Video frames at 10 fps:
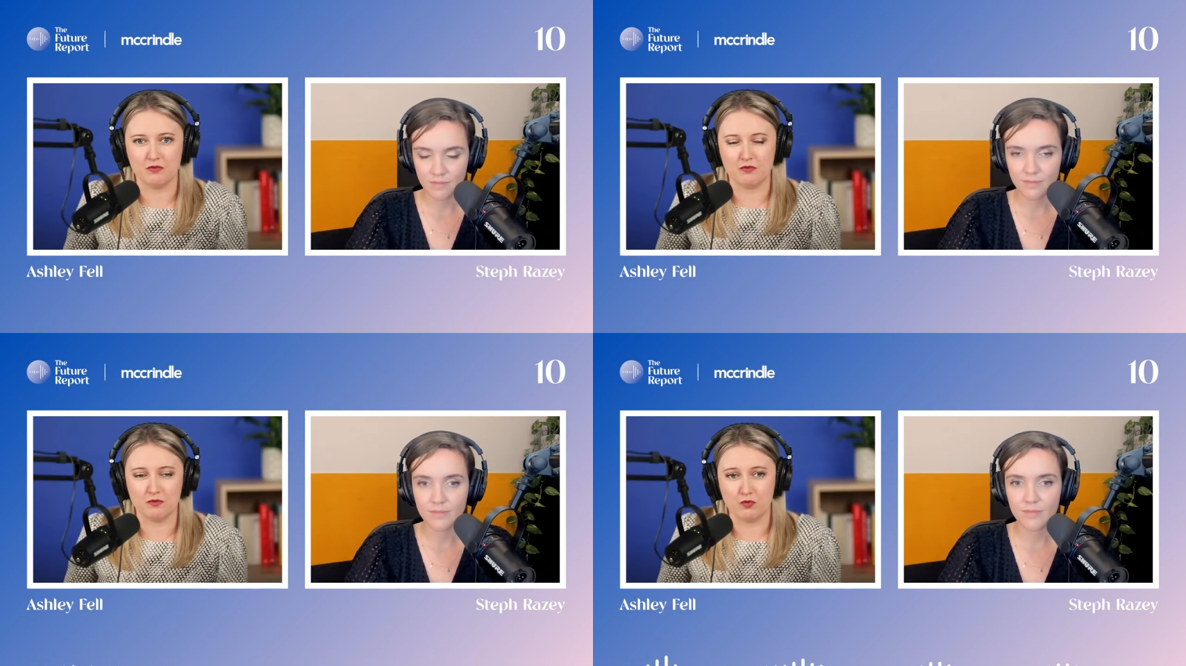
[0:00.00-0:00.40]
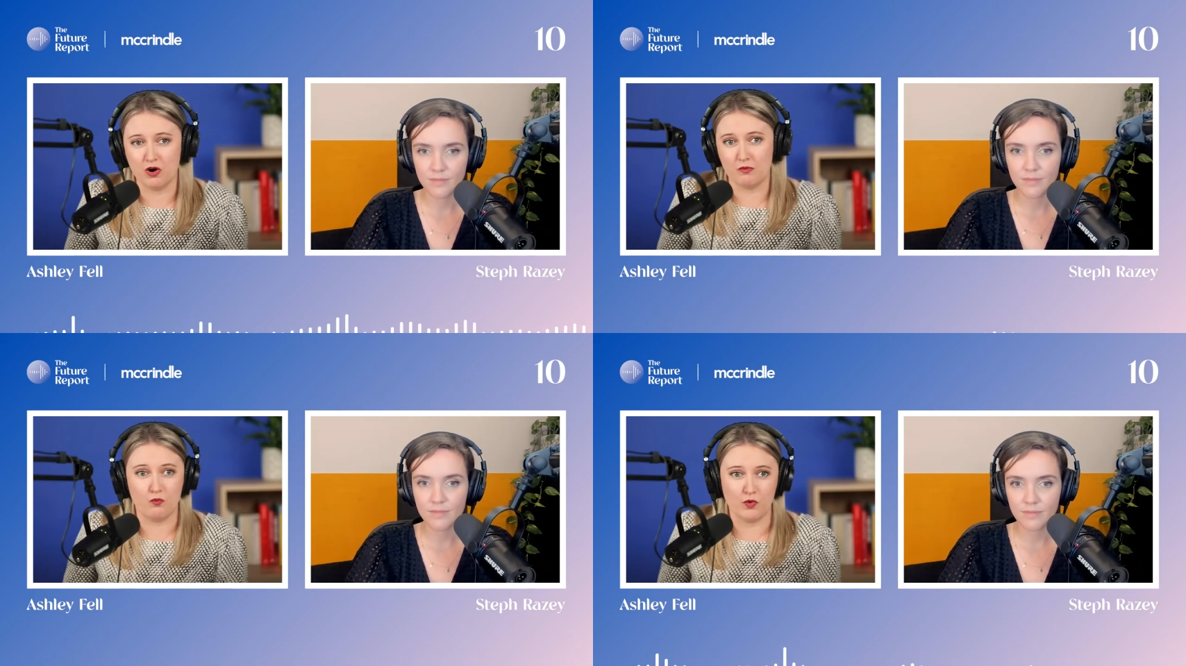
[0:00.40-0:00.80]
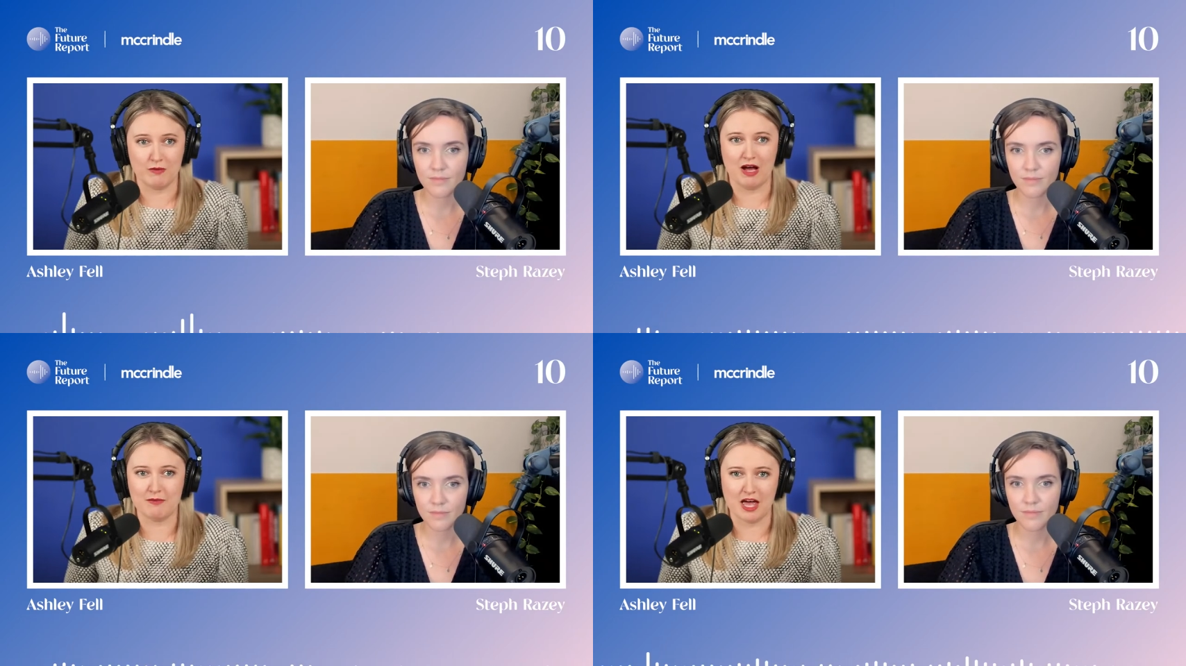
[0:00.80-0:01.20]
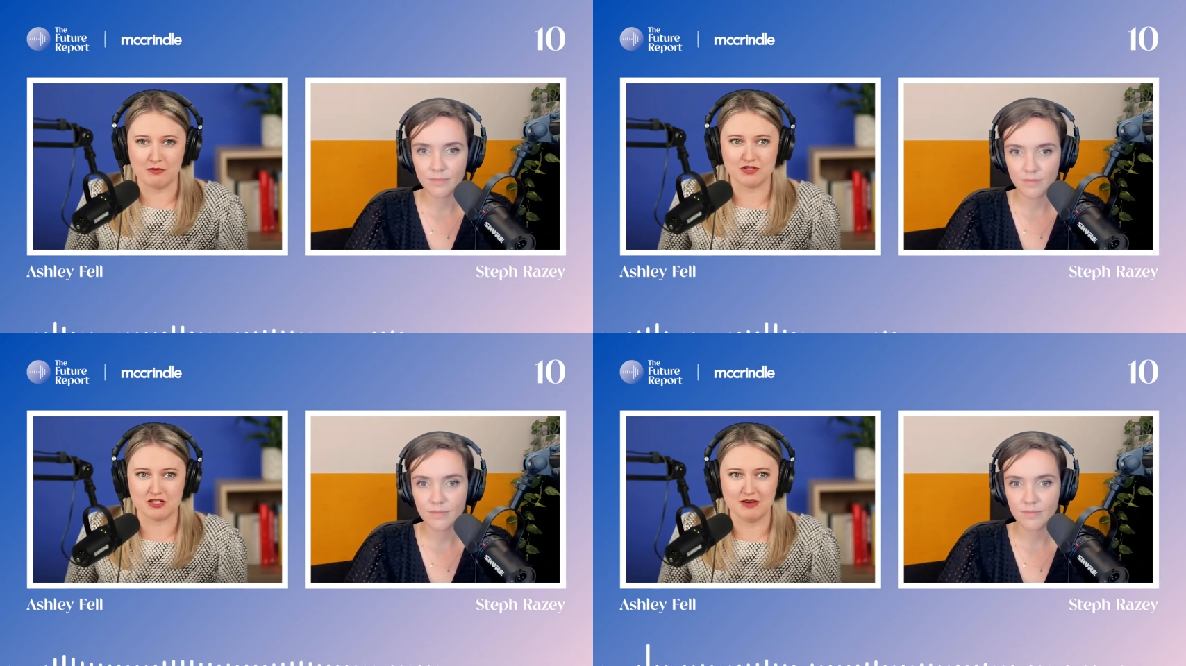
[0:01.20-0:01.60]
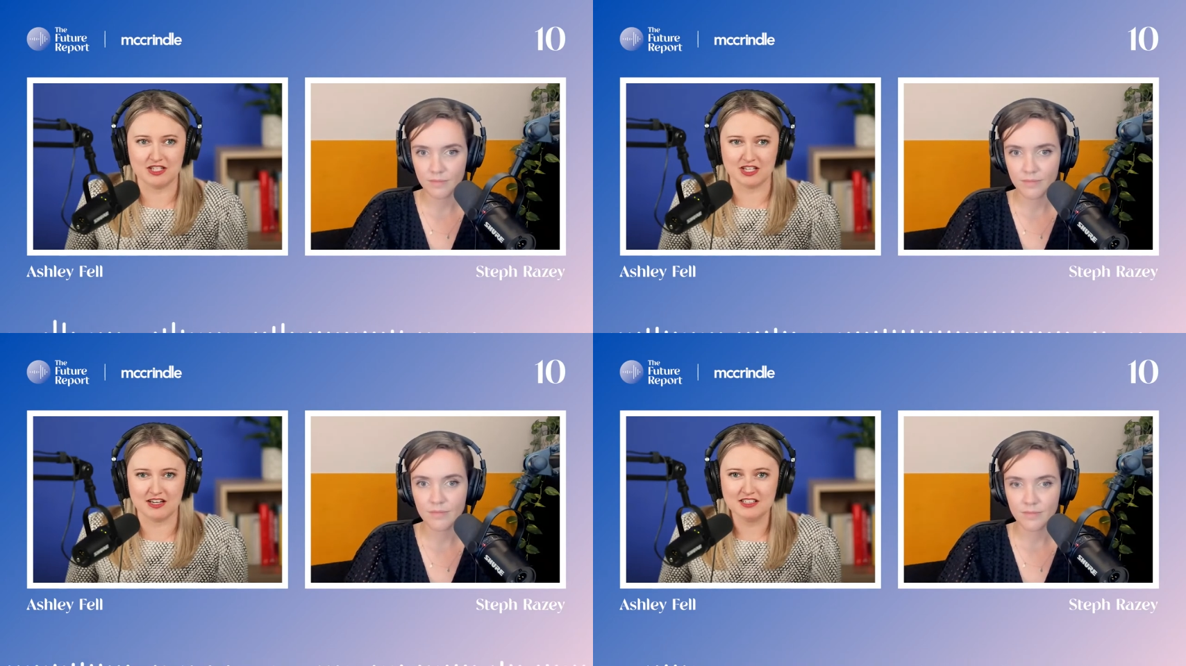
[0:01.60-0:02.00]
Speaker 1: what we might be able to
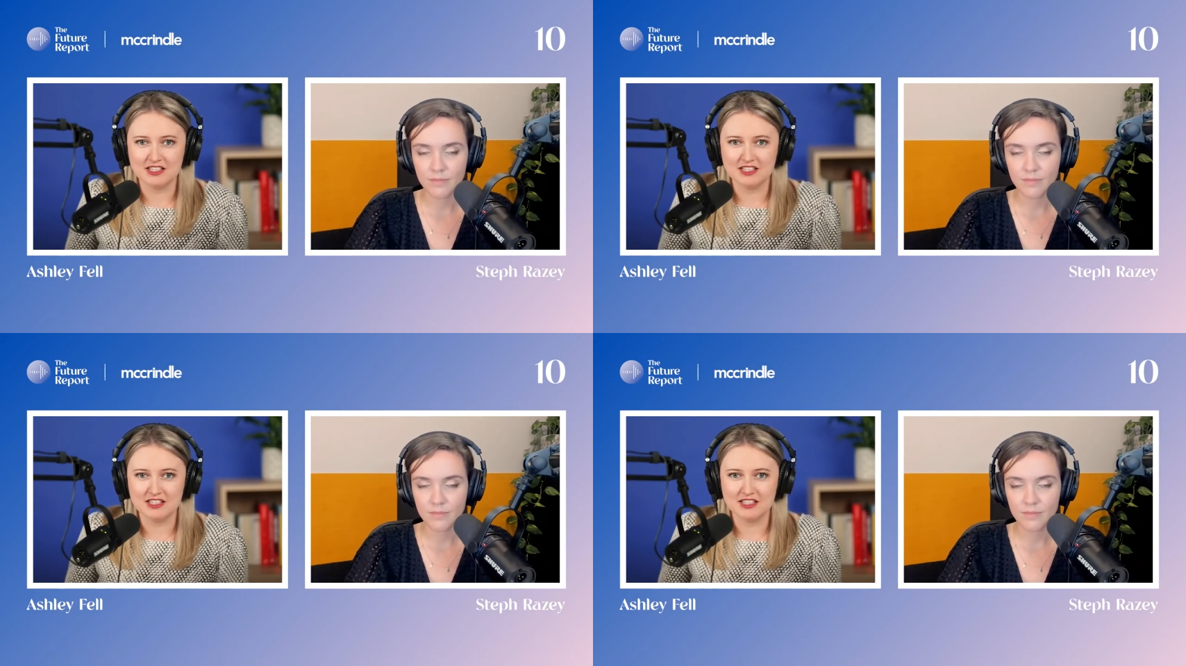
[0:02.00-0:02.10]
measure.